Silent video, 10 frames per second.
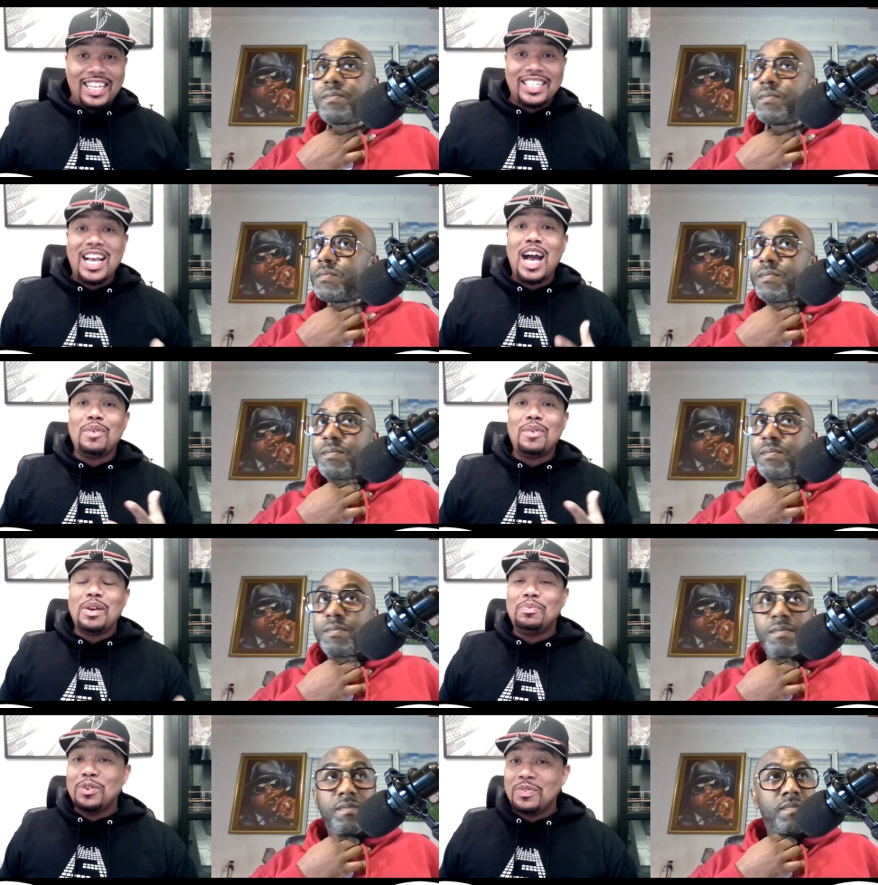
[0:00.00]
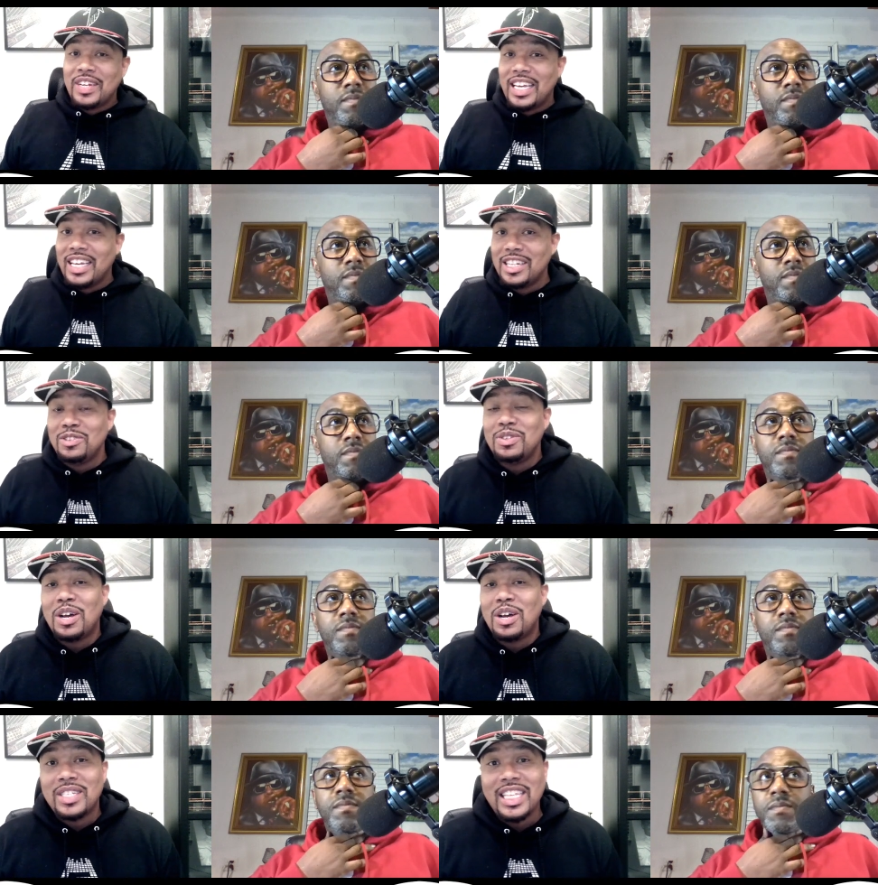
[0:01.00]
Speaker 1: has Conway proven that he could do
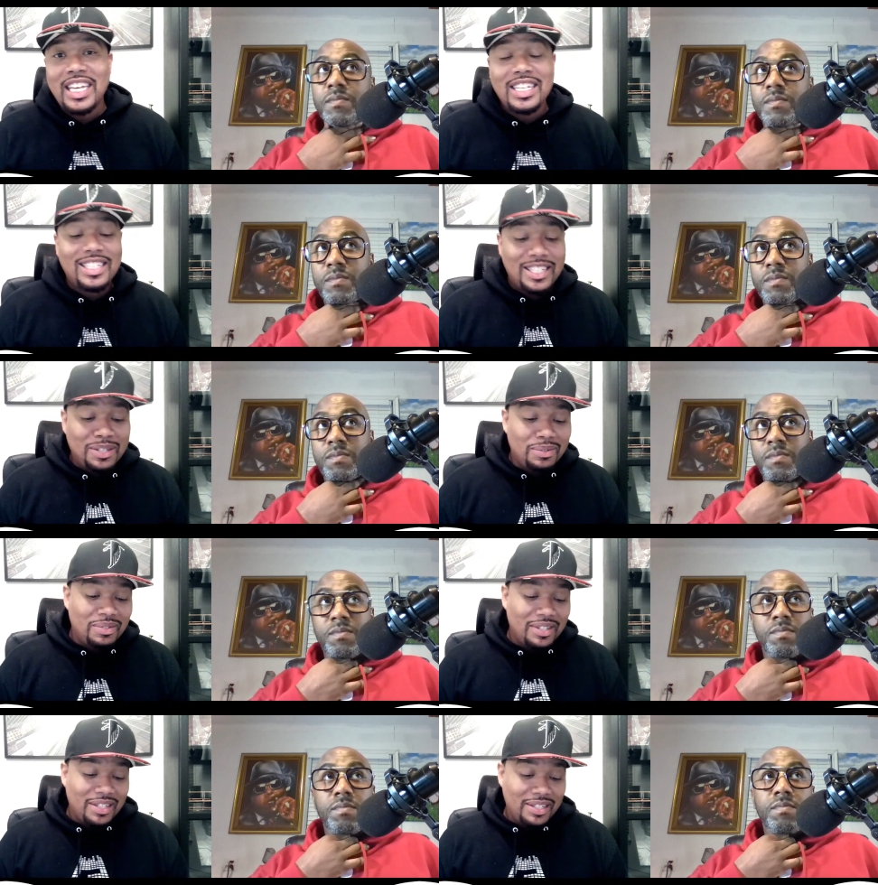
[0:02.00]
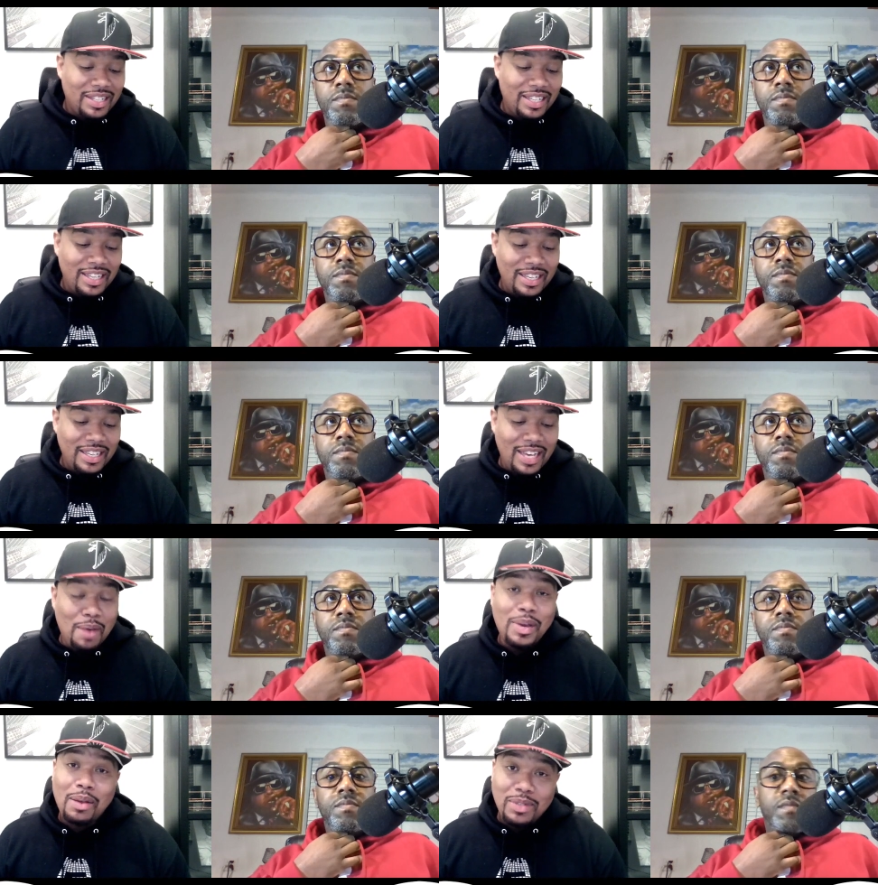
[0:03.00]
those things too?
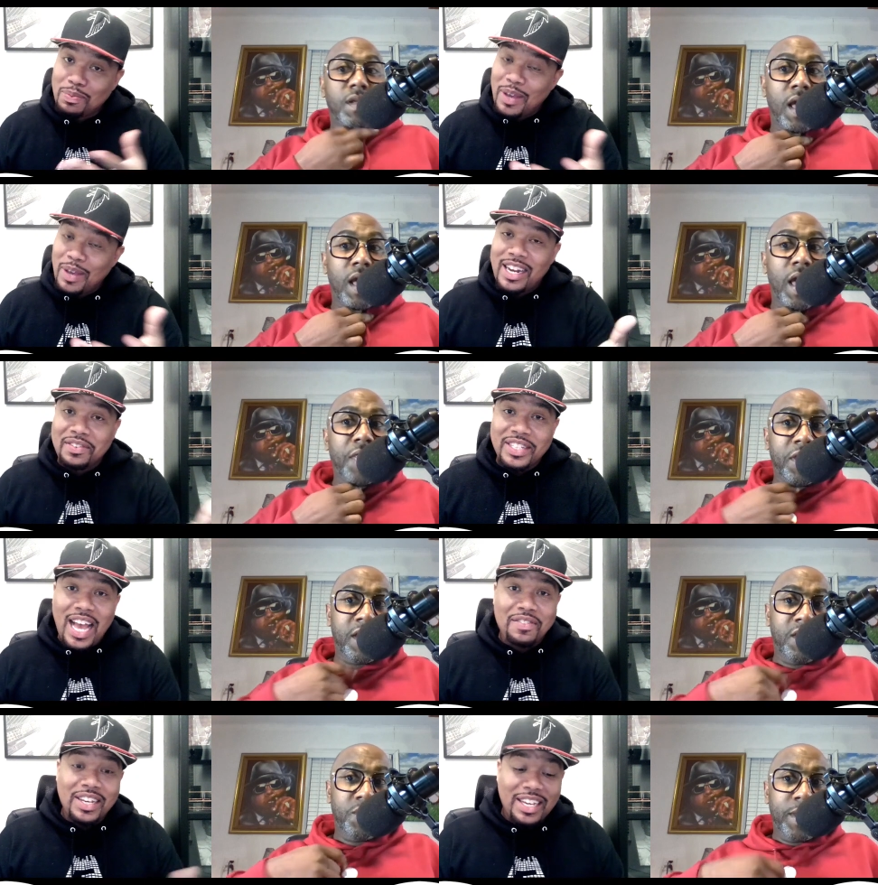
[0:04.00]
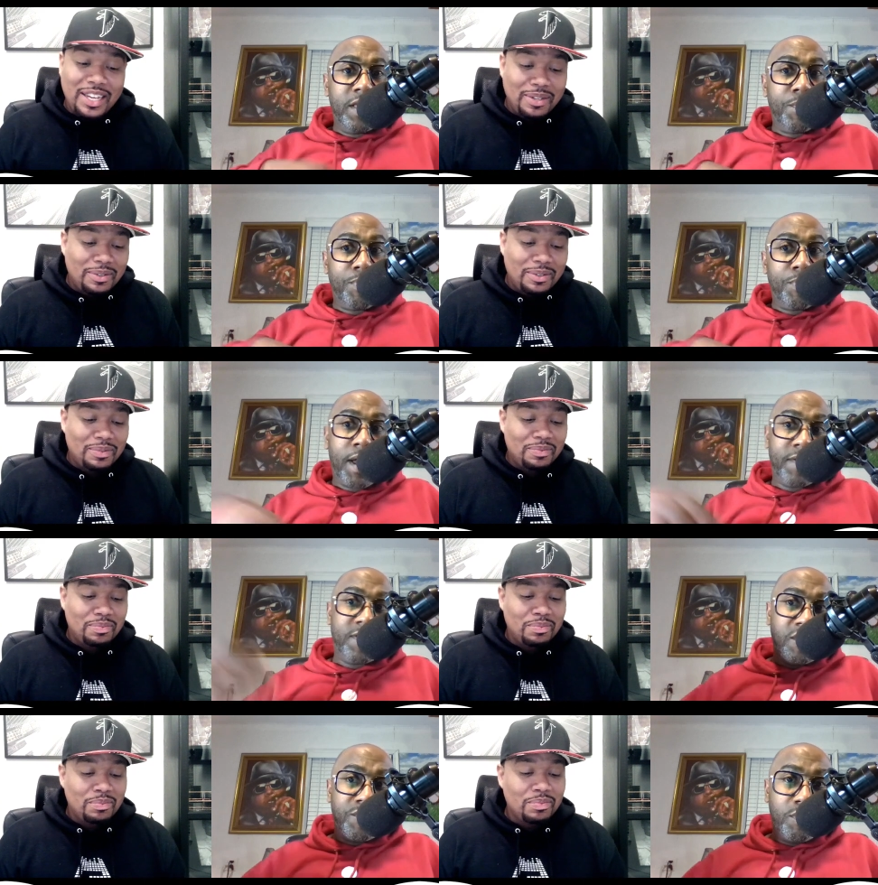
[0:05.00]
I mean, I'm just playing devil's I think advocate. he's been
Speaker 2: in the
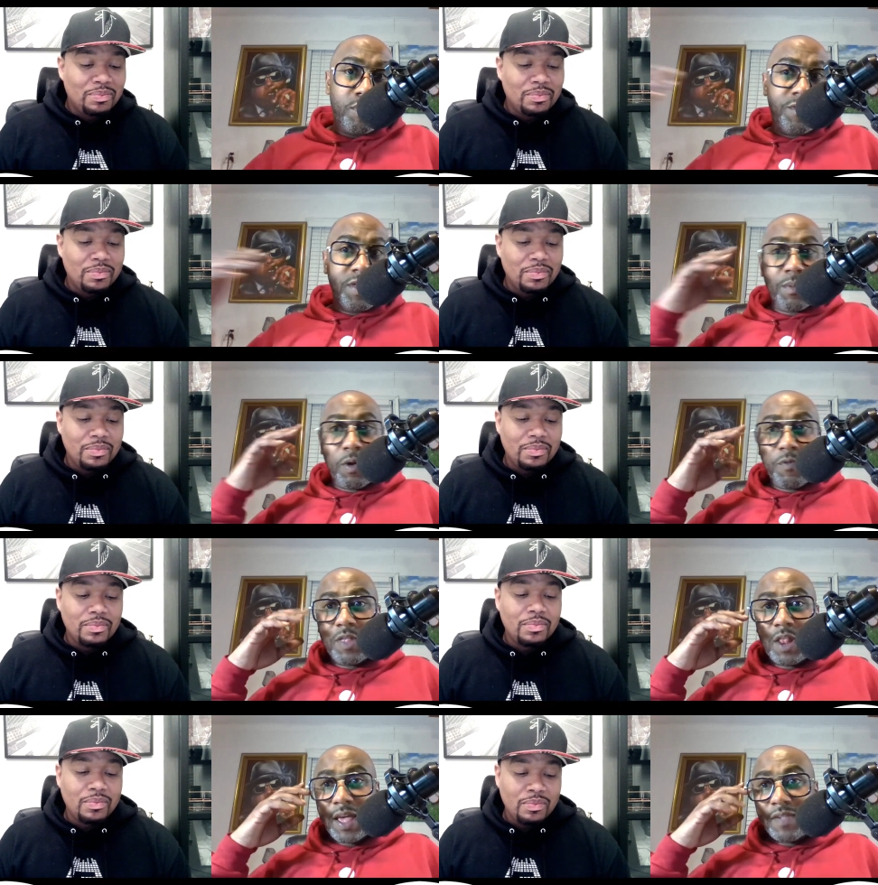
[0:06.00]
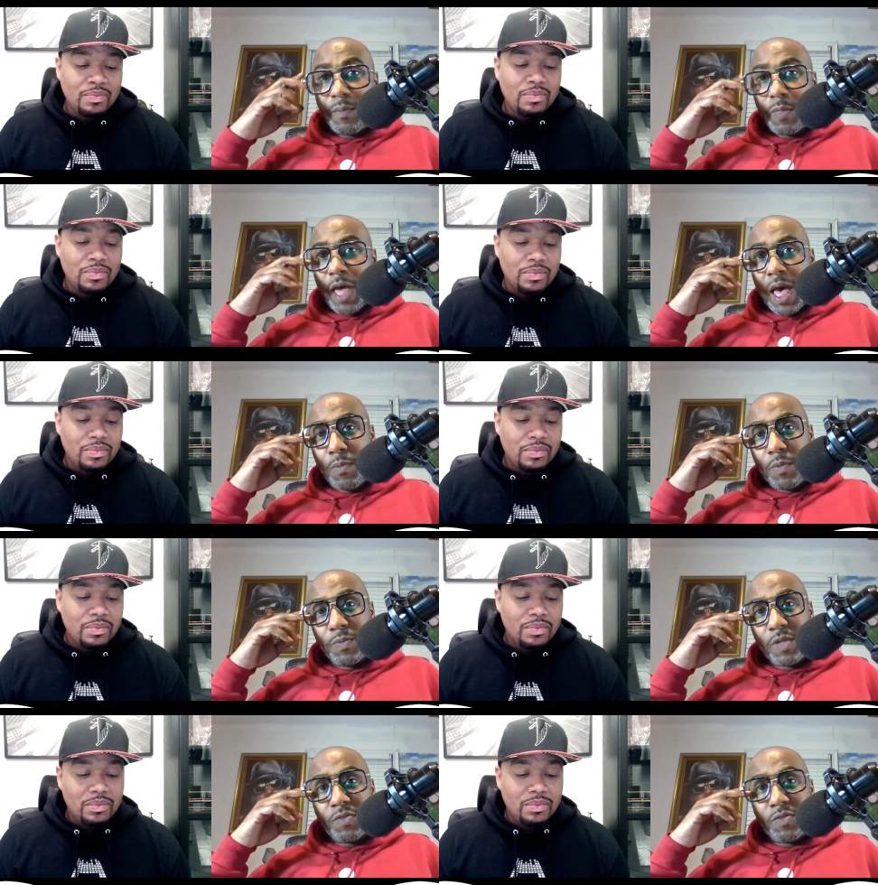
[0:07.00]
process of proving them over the last couple of
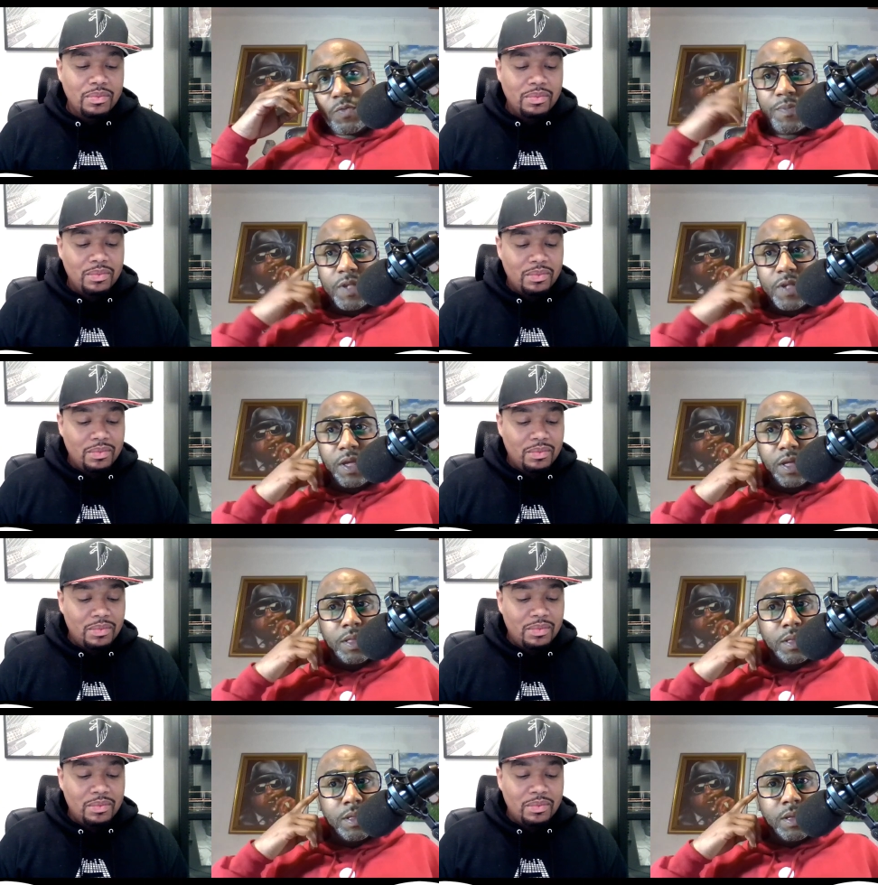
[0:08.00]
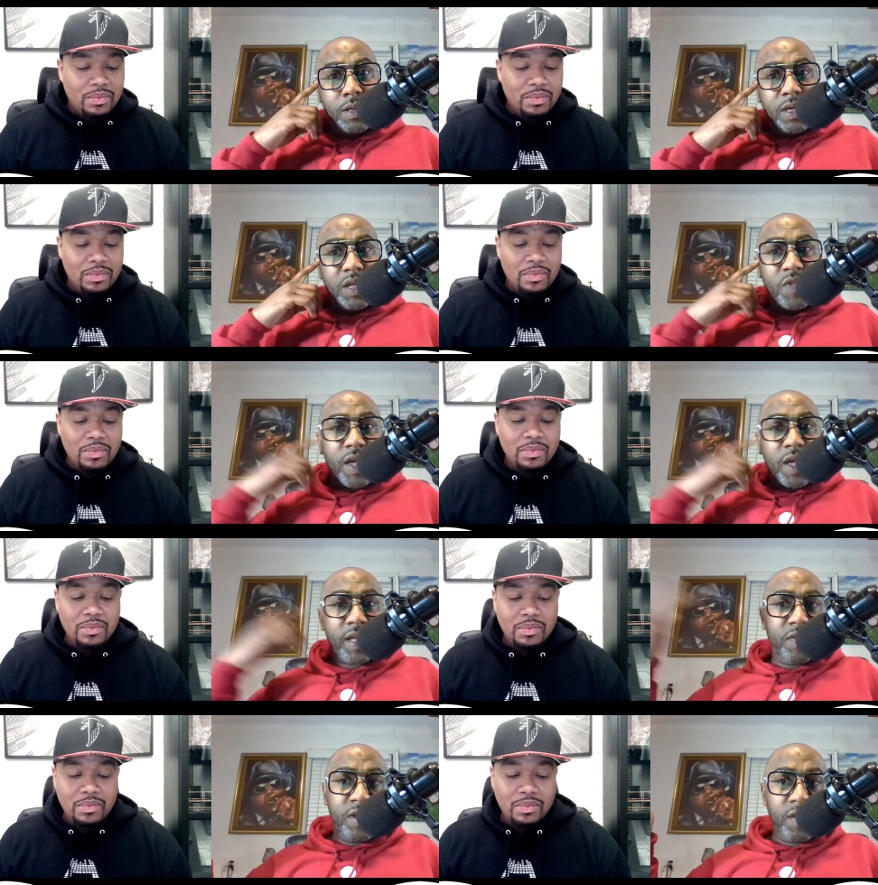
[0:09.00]
albums. That's what I'm saying it's
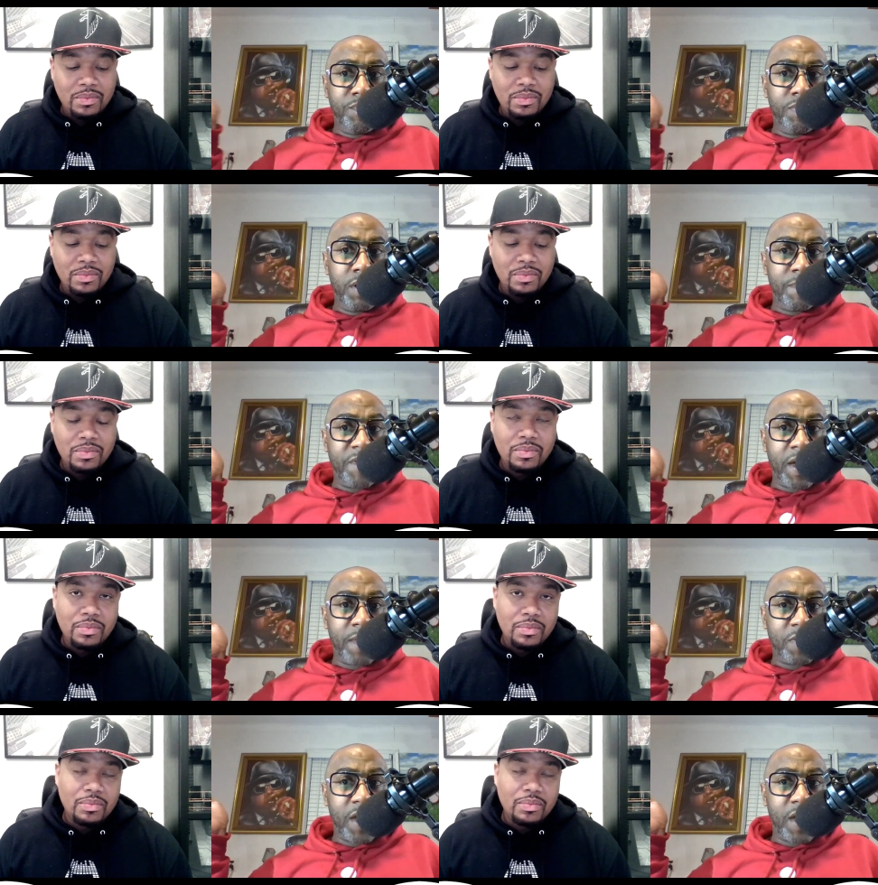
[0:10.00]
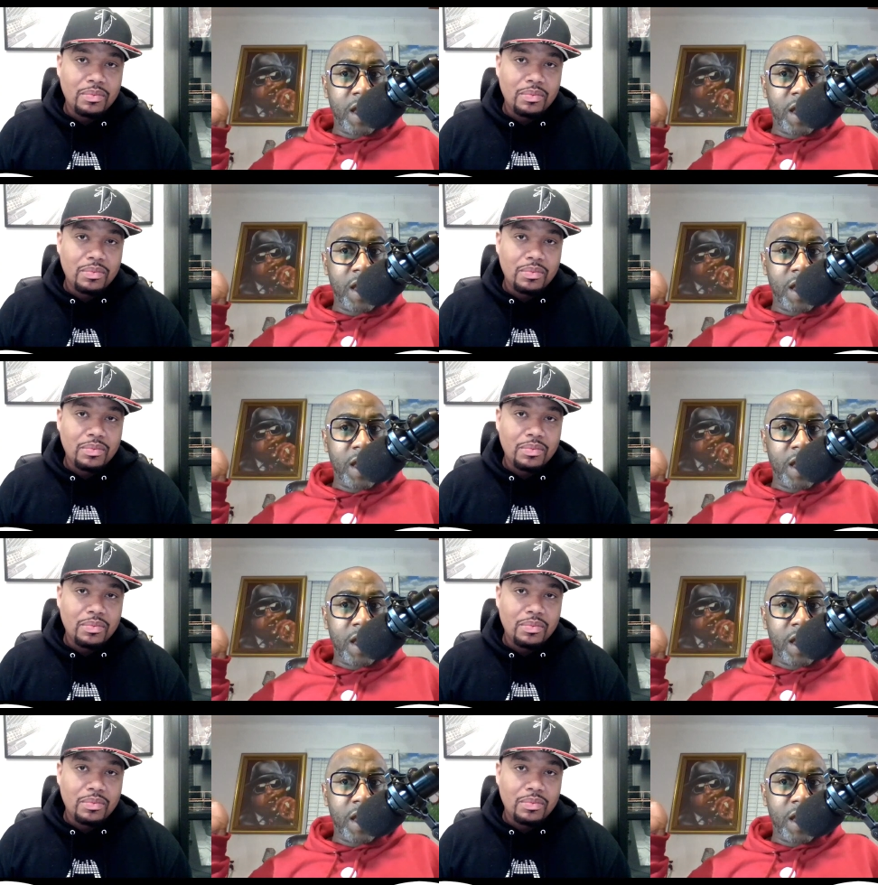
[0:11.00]
like it's easy to pull up Fab's